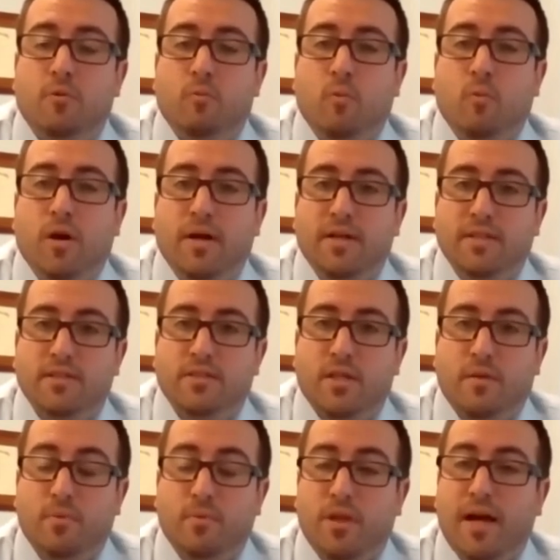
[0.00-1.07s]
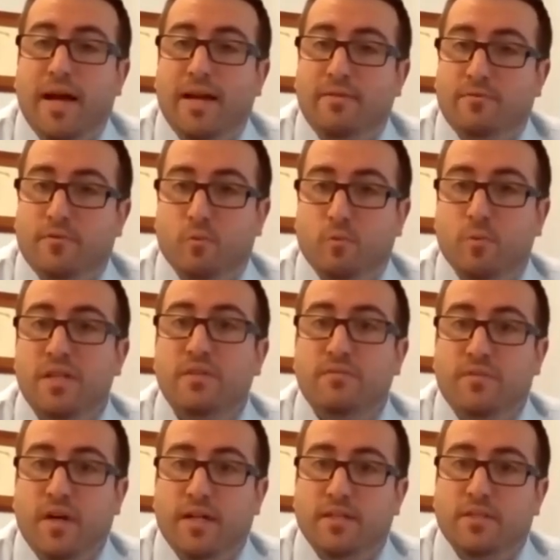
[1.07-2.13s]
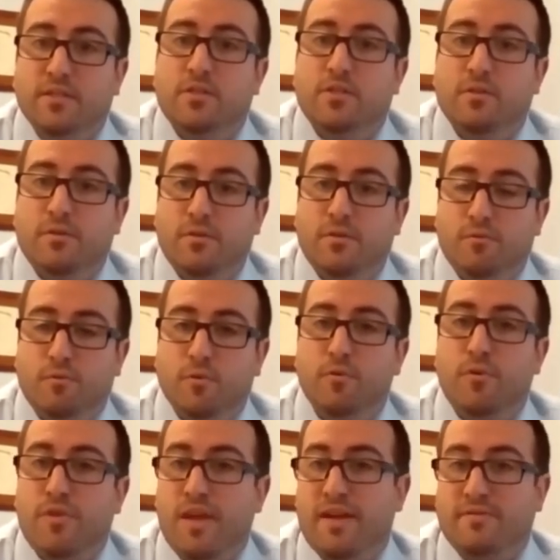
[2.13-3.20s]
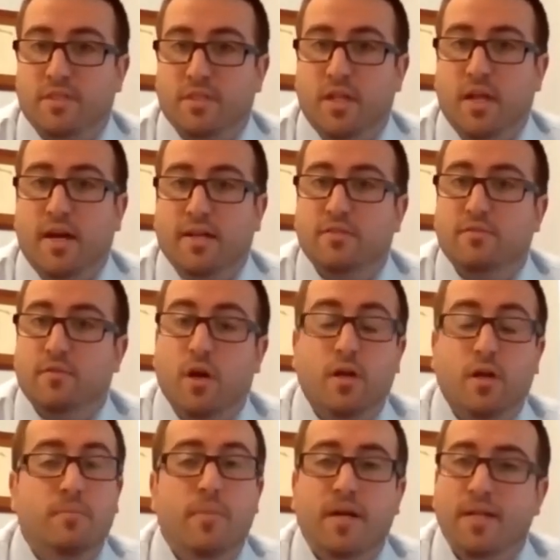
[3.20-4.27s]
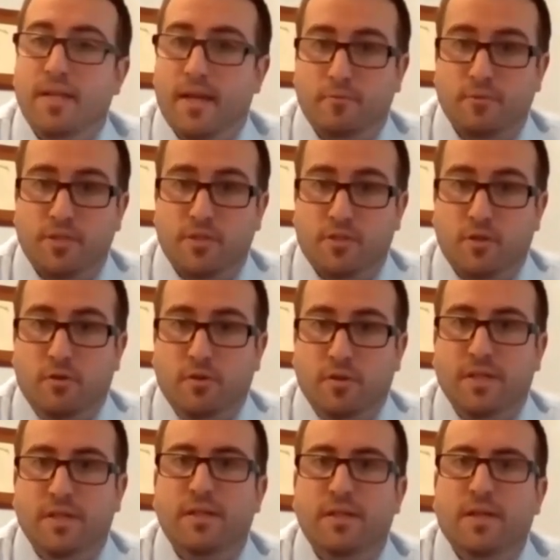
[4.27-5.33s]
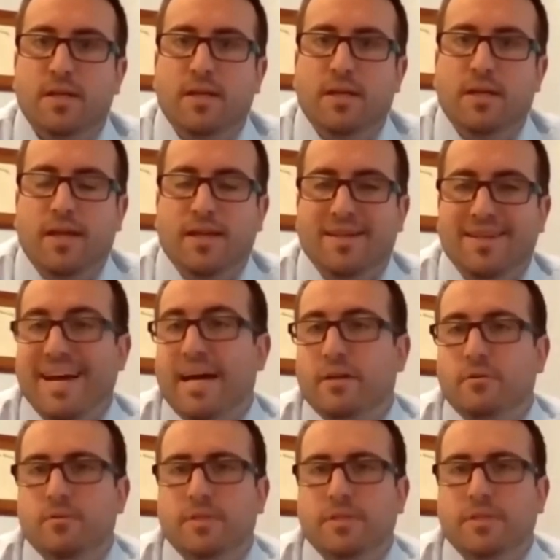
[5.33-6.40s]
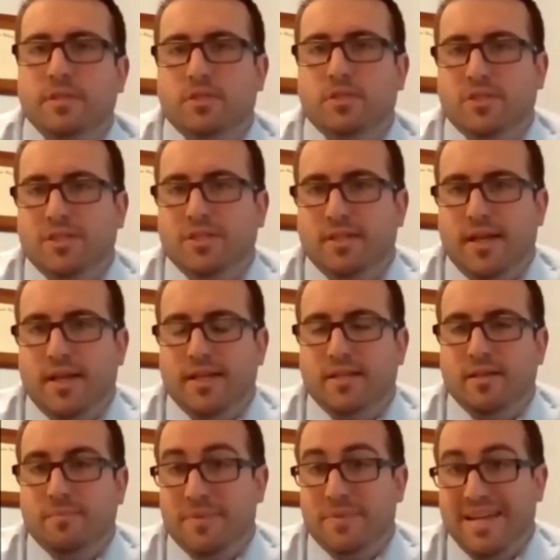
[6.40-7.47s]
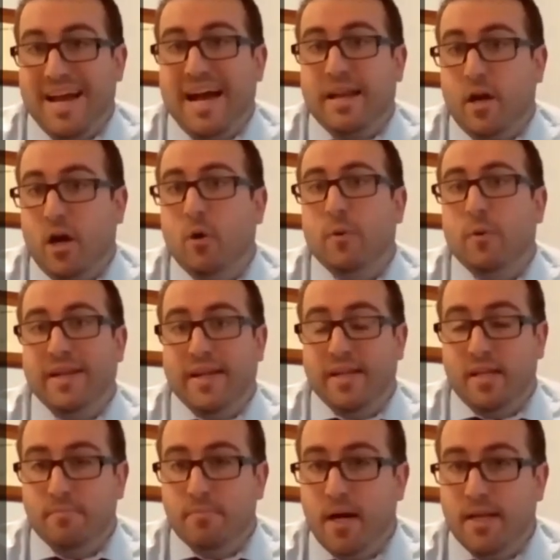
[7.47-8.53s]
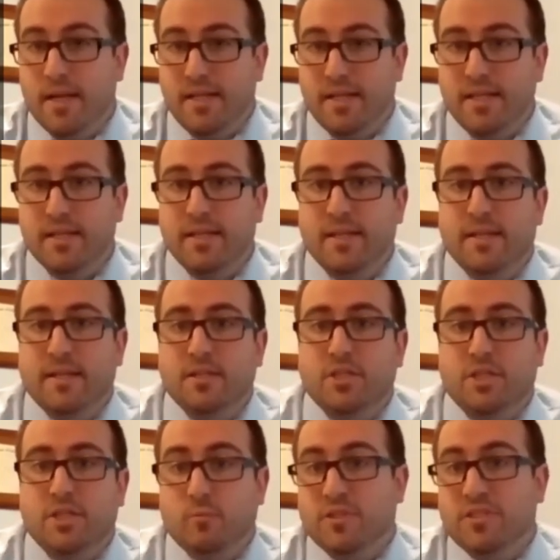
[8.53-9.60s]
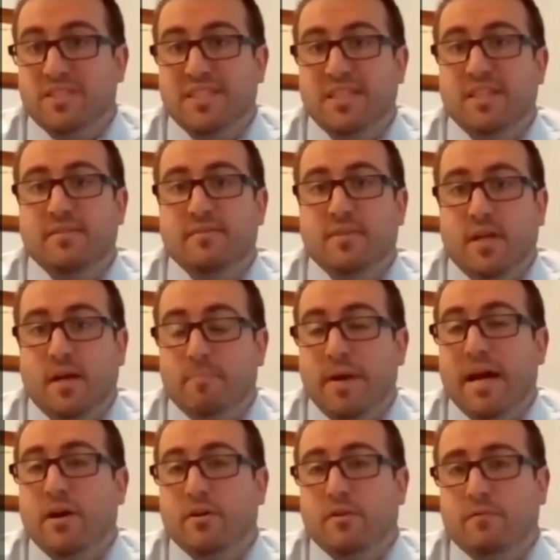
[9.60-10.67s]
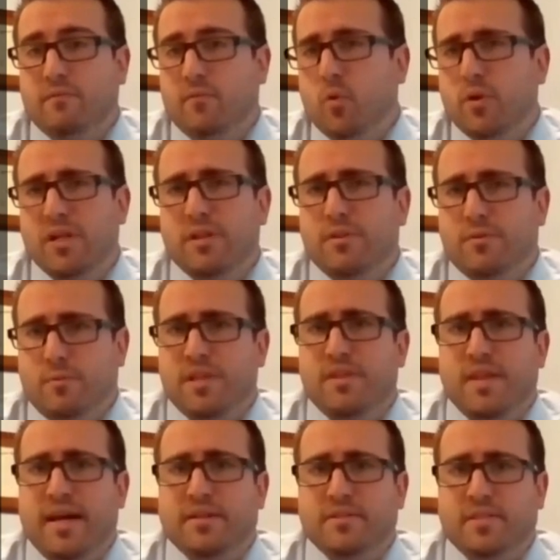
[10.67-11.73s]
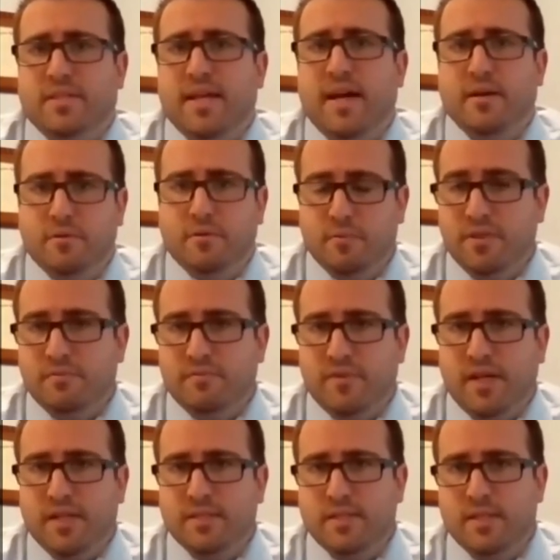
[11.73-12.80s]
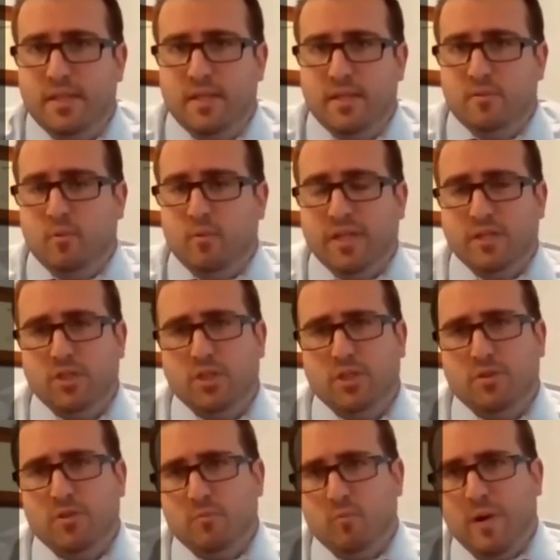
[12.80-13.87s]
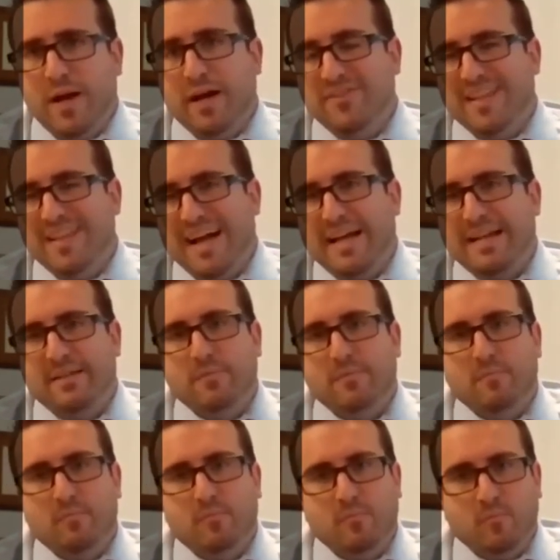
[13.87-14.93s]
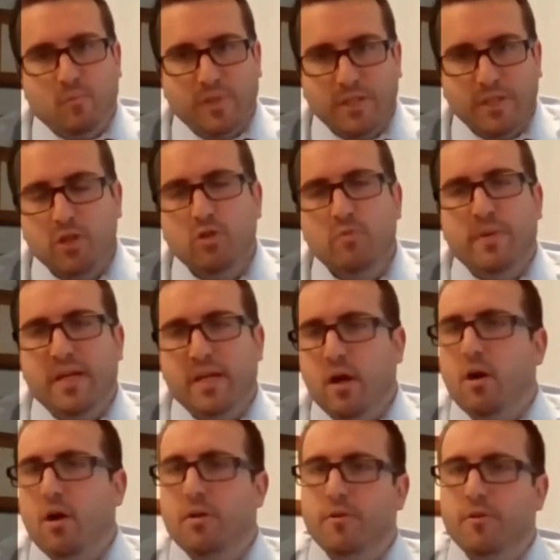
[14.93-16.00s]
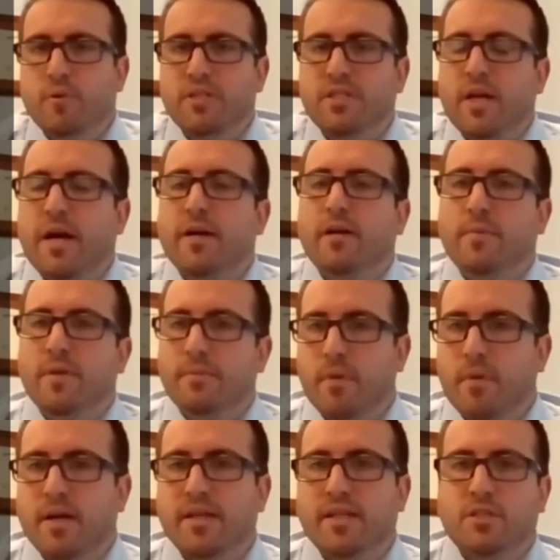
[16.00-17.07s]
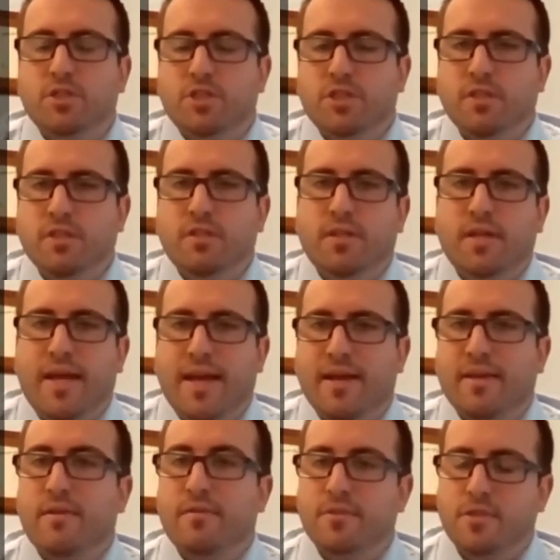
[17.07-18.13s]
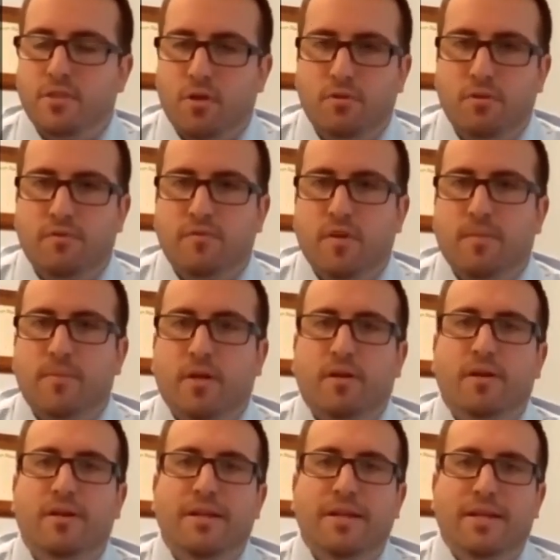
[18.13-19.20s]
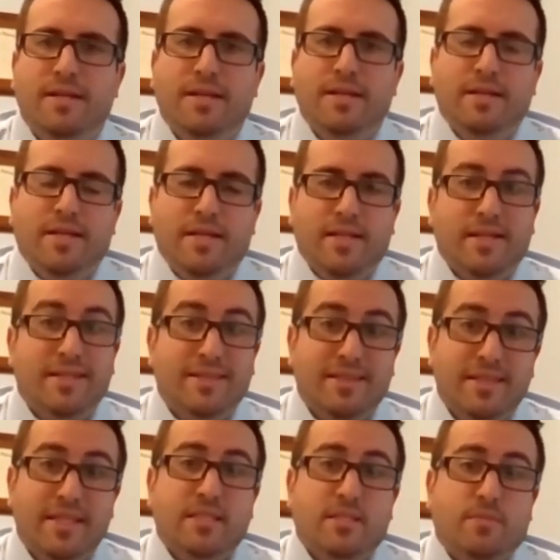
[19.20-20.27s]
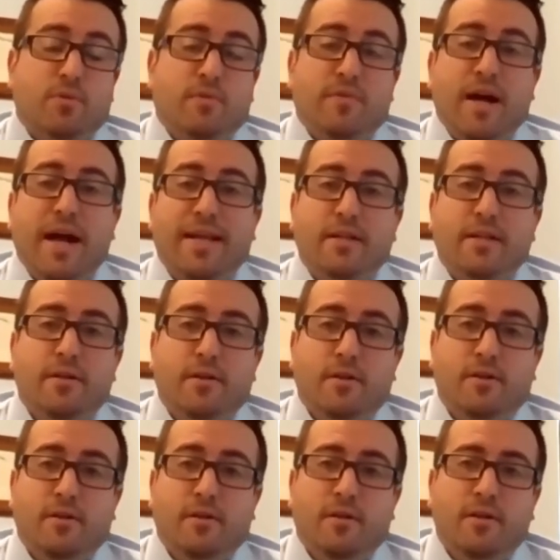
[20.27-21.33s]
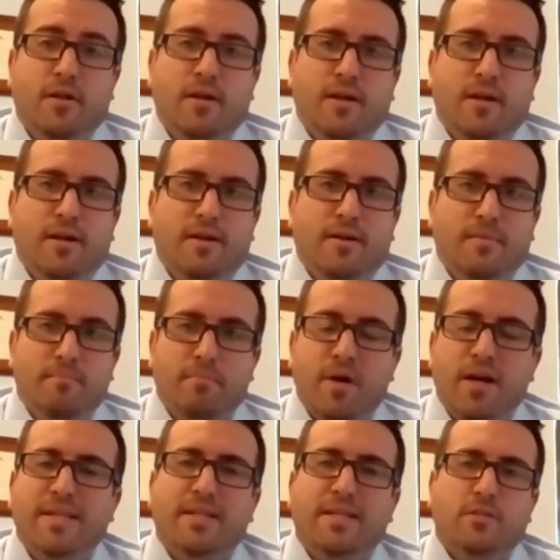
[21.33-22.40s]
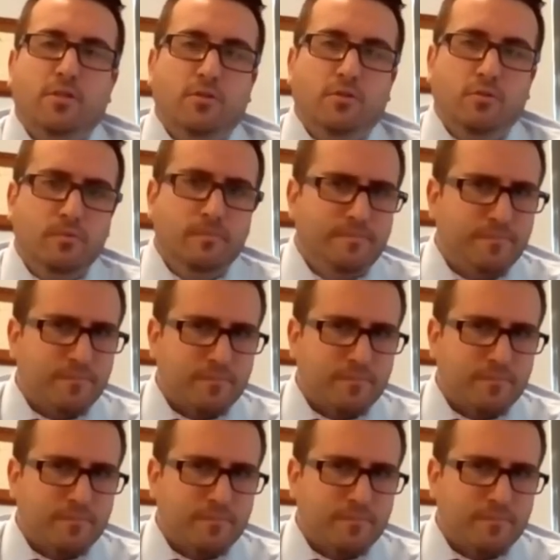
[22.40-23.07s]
was apply for refunds through theft loss for all the money that was stolen. And not only did she end up not owing any money, she received about a $43,000 refund, which, while not recouping all the retirement money she had stolen from her, it at least provided her money to